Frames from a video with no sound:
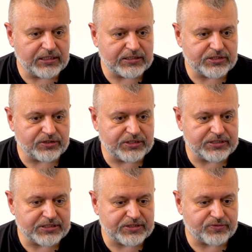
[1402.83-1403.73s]
So
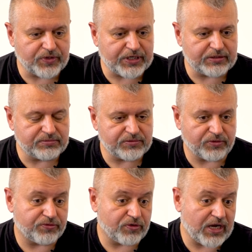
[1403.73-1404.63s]
this is
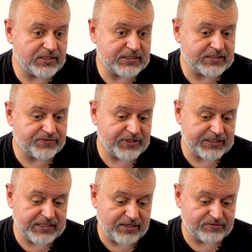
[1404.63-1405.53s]
for us, it's
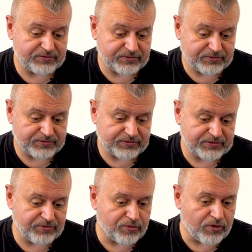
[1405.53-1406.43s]
very now
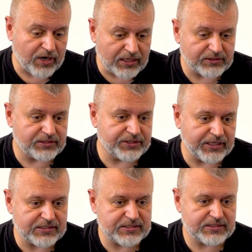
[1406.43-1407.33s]
the war
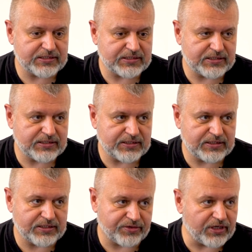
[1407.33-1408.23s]
undertakes
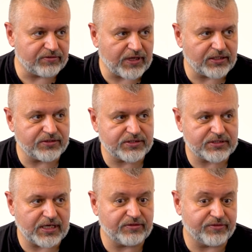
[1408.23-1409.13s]
the real
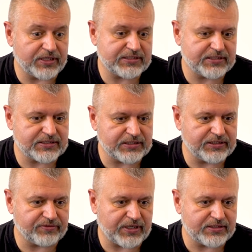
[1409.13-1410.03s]
values, and where is these
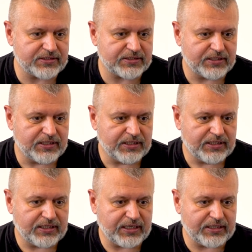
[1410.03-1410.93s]
real values?
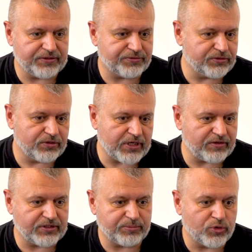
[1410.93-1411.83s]
And if you don't
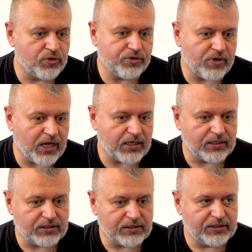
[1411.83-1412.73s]
have them, who you are
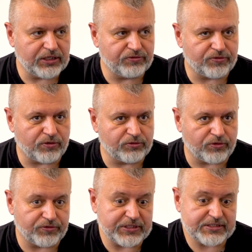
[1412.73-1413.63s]
in front
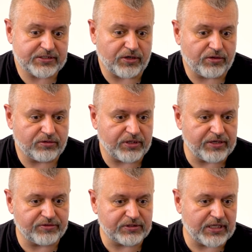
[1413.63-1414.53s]
of this all
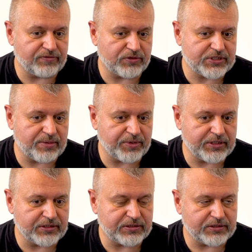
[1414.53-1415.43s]
evil and what's
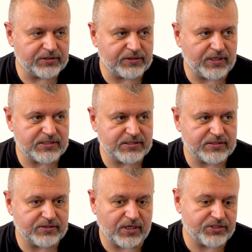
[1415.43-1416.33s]
happening to
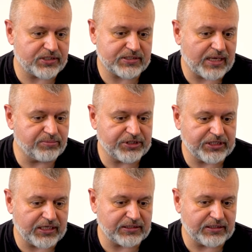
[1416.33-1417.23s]
us, you are just
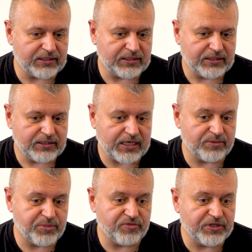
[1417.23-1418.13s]
empty and
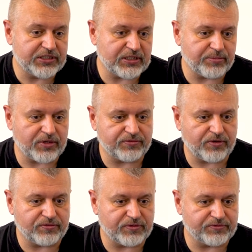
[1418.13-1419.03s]
can be victim
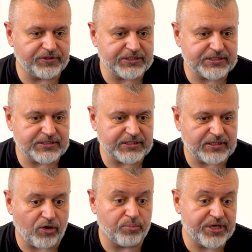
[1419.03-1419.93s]
of this,
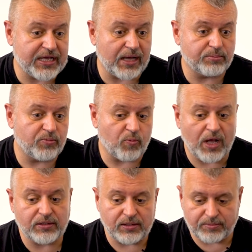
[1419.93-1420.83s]
or become
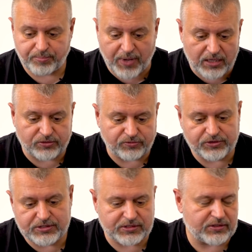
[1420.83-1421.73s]
one part of
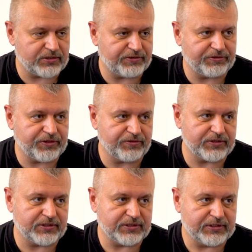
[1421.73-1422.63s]
this or evil.